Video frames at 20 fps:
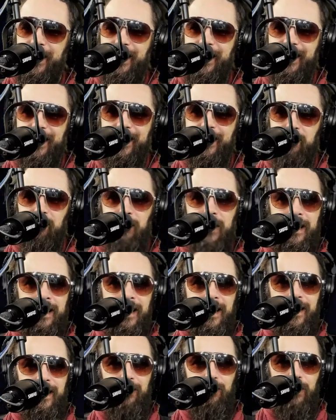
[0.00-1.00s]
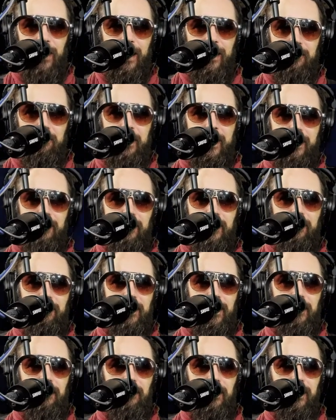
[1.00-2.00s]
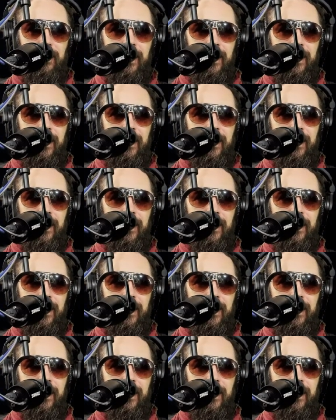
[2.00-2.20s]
Like at midnight, it probably becomes available.